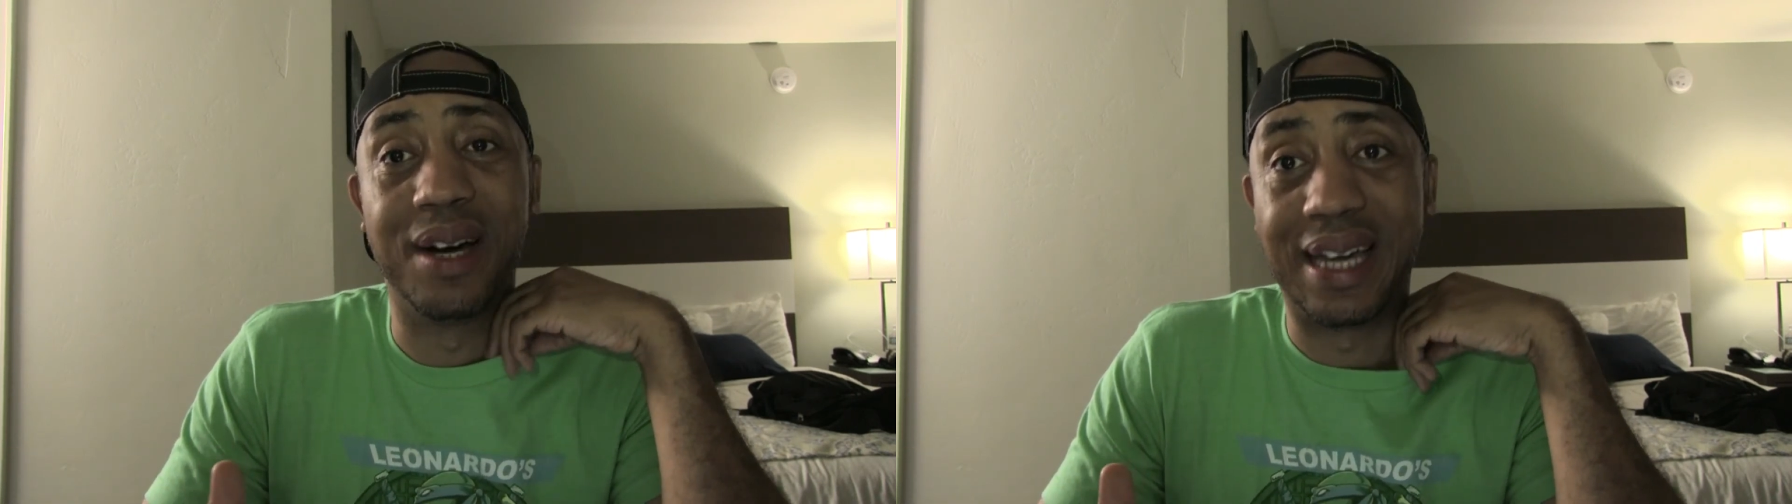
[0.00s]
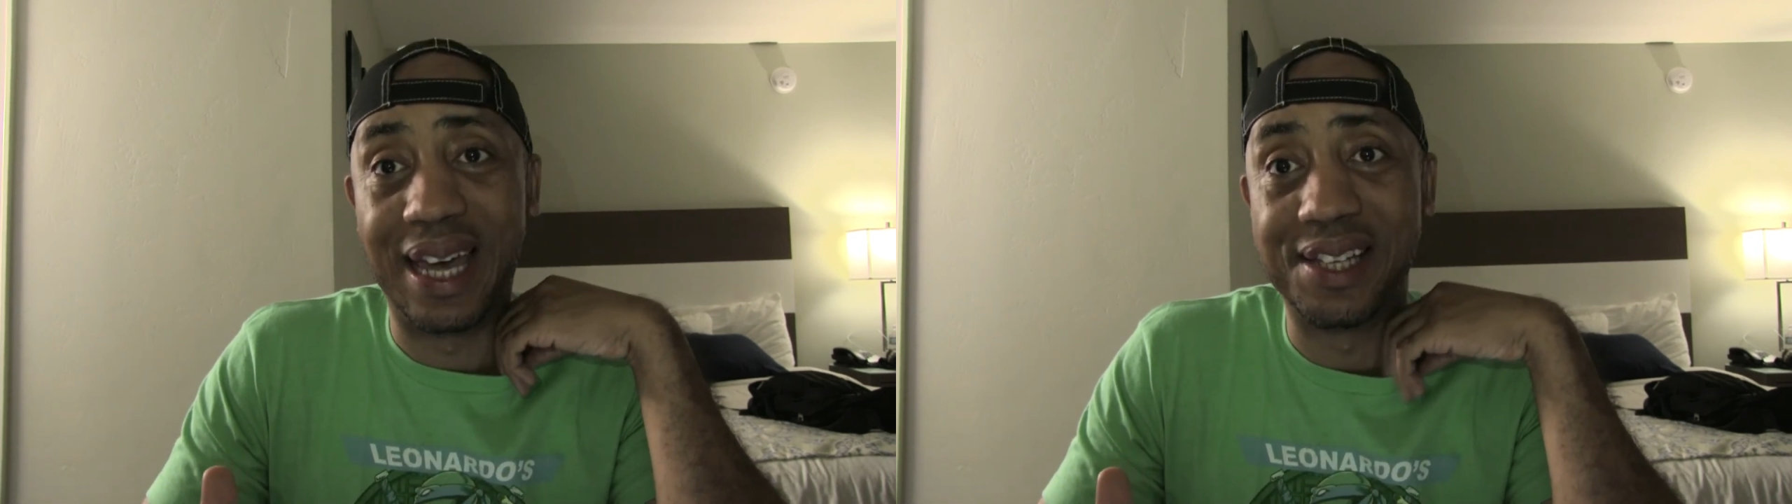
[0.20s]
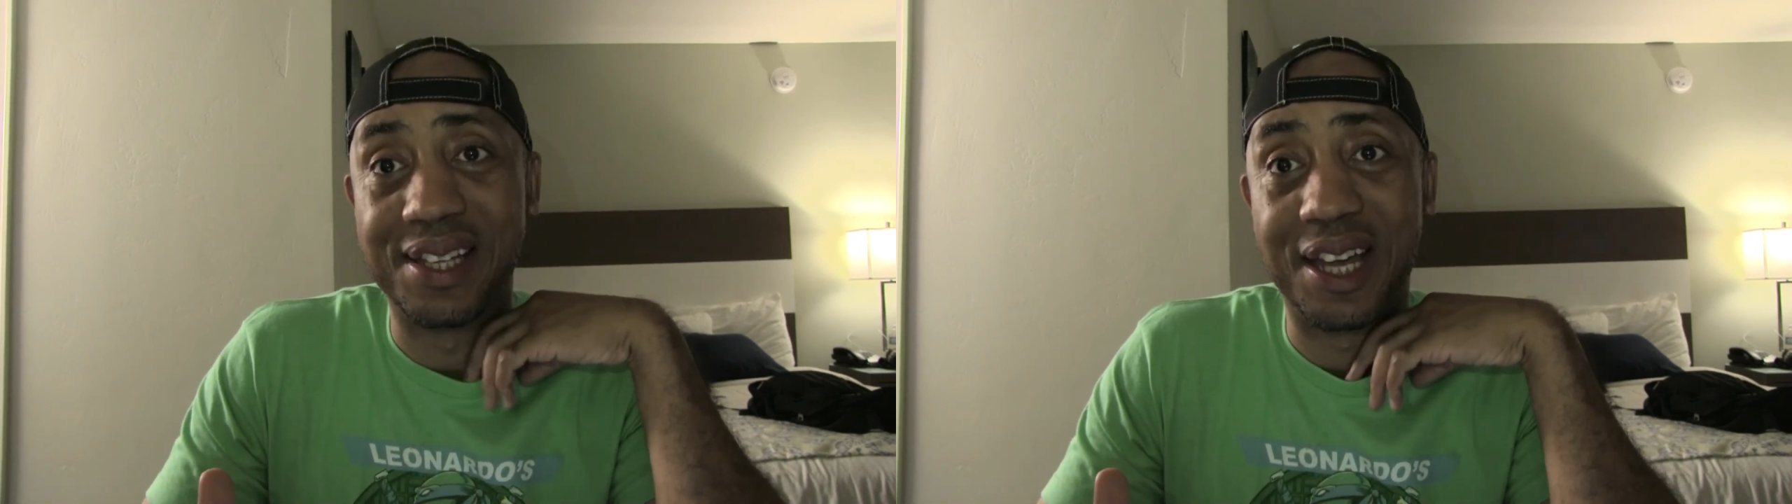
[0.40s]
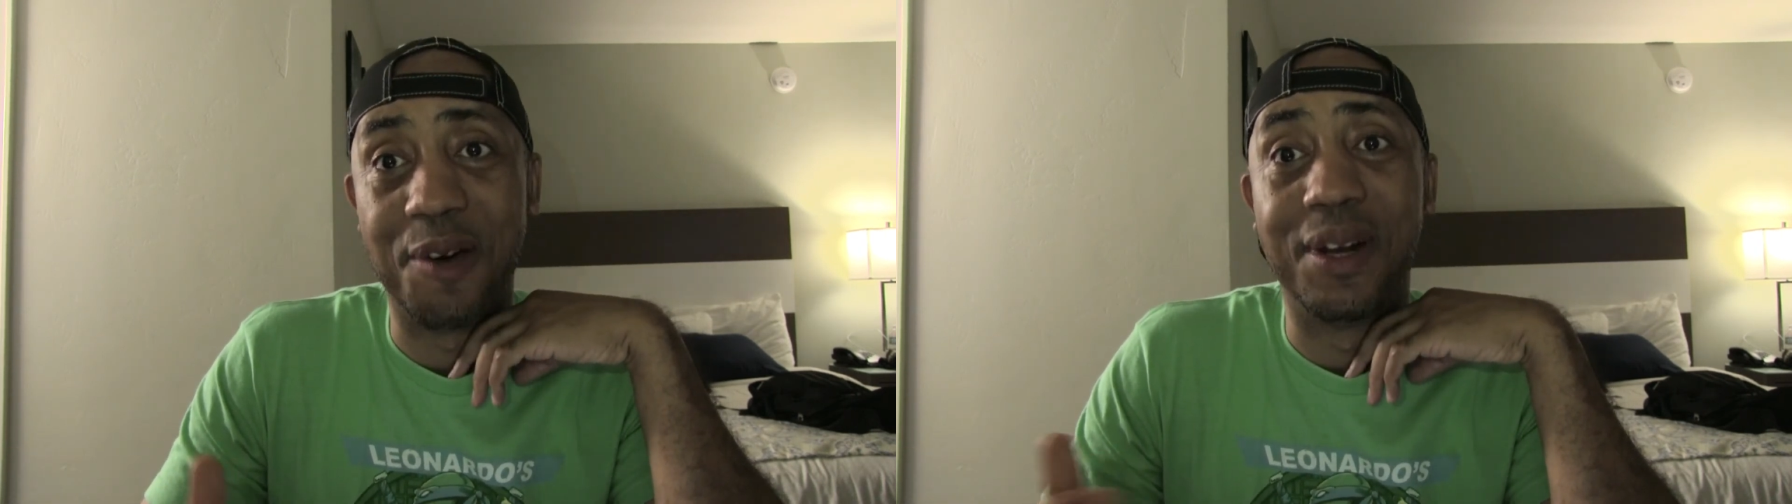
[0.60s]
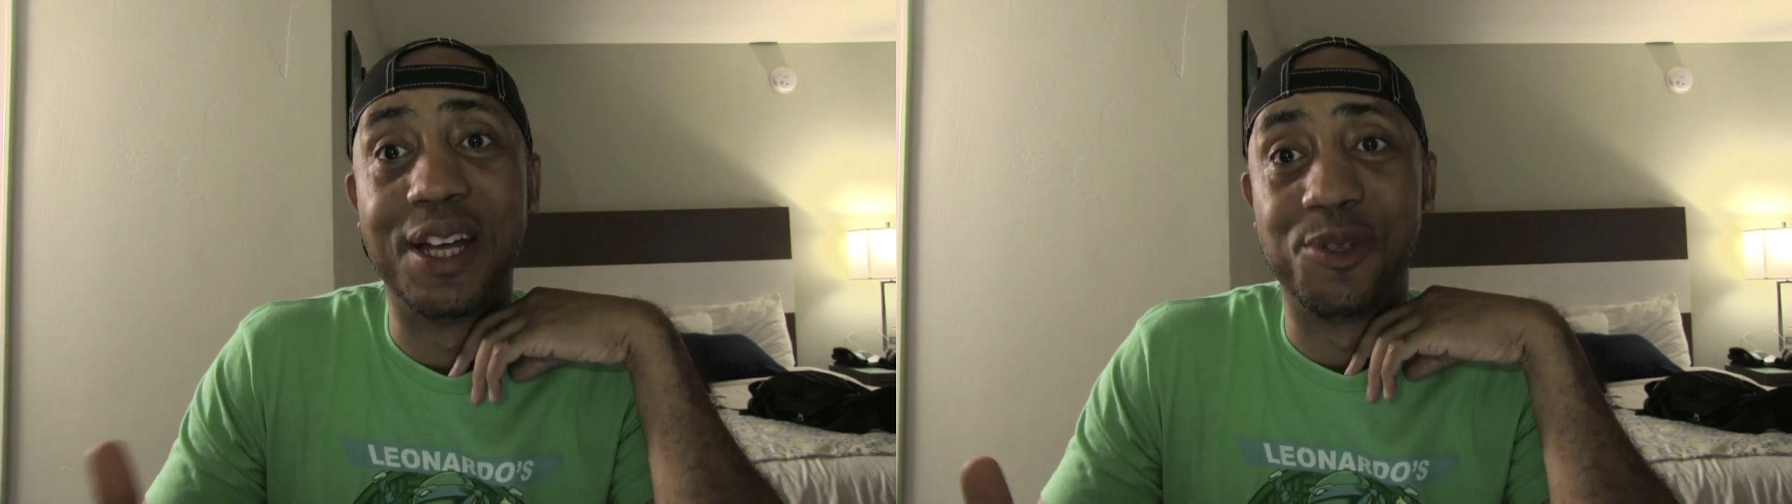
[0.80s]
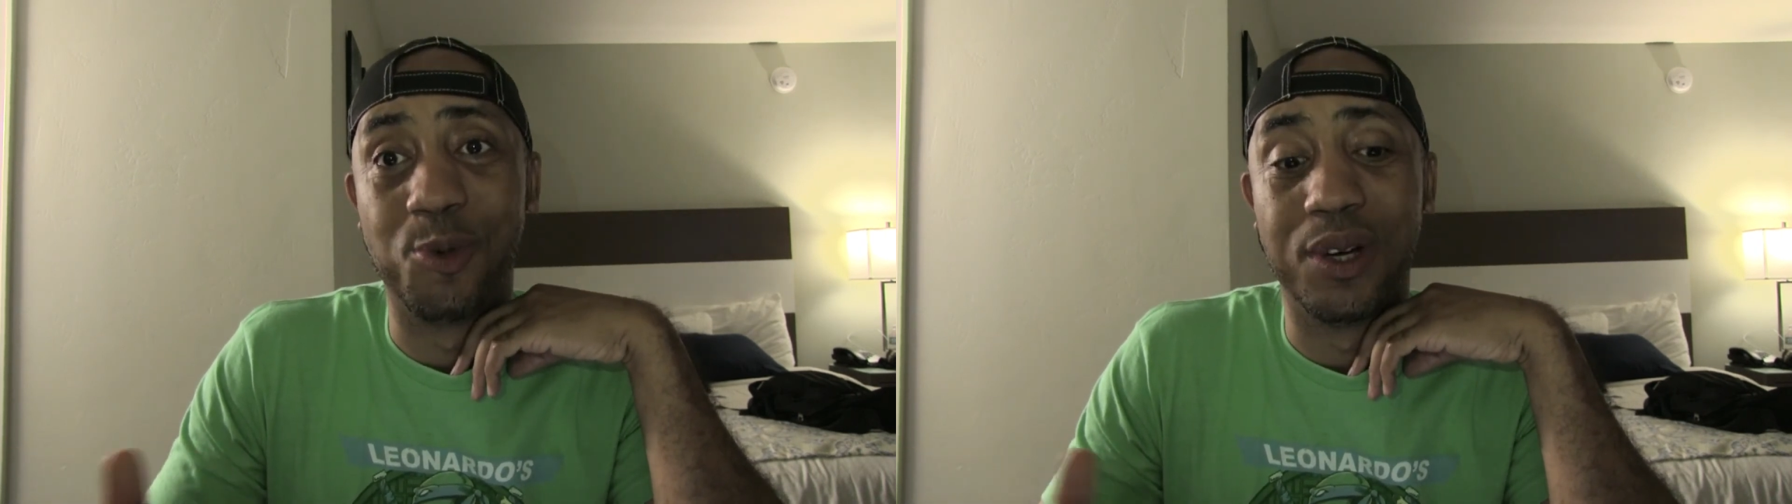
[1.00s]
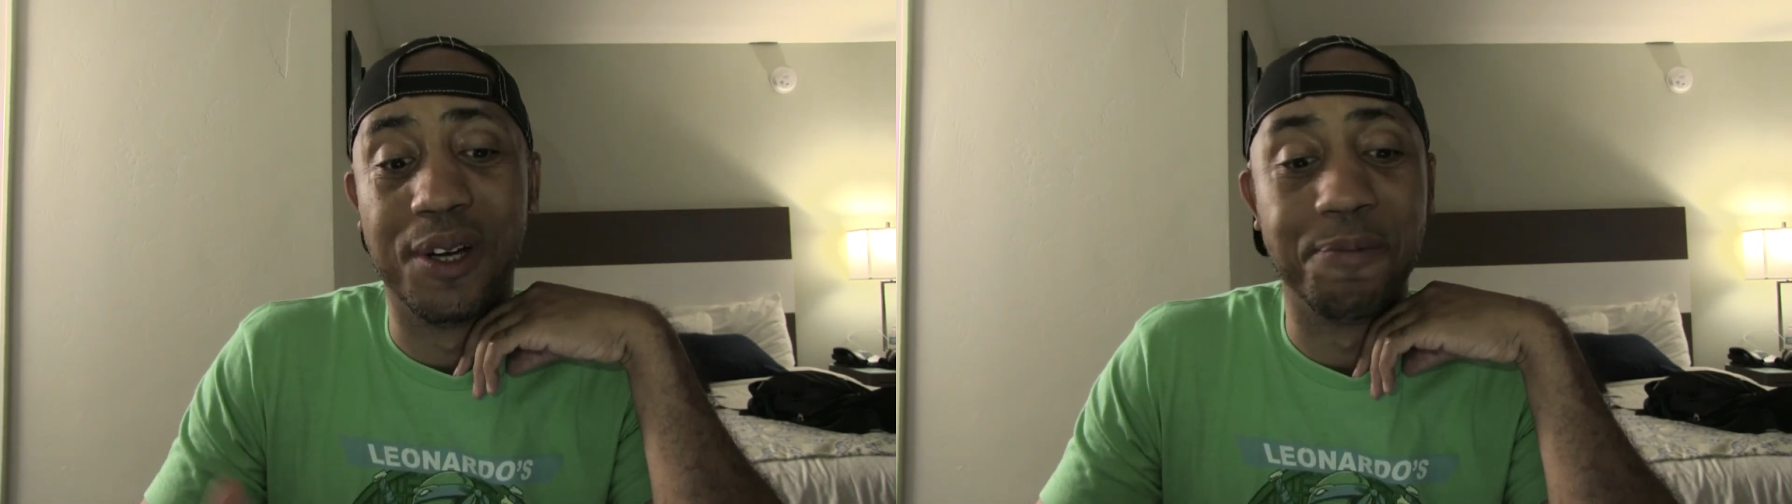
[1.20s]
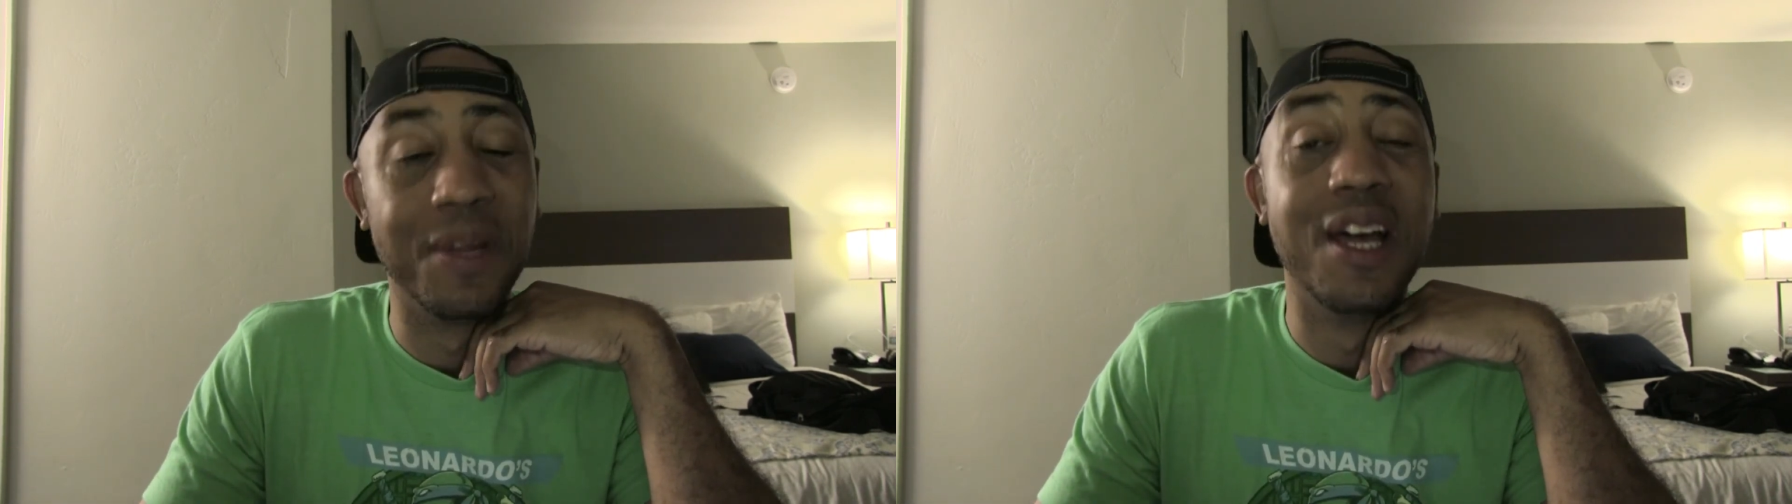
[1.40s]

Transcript: Podcast account as well.